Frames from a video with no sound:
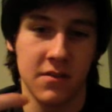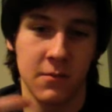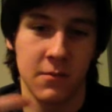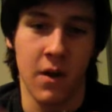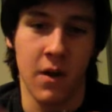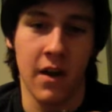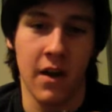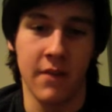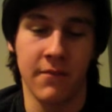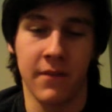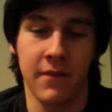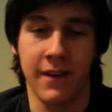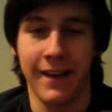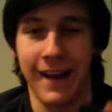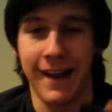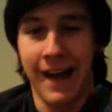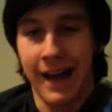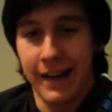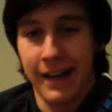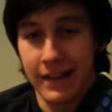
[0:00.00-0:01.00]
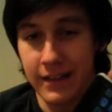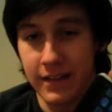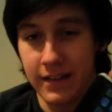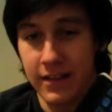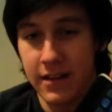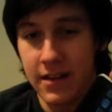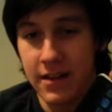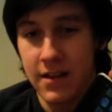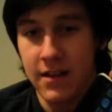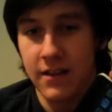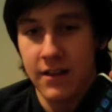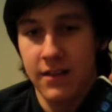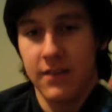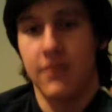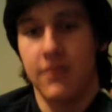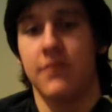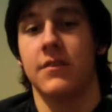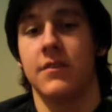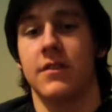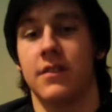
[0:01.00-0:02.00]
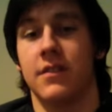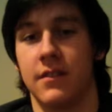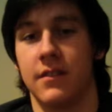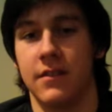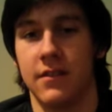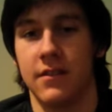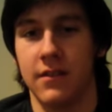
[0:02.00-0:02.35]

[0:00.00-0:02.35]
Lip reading: Wi-Fi and obviously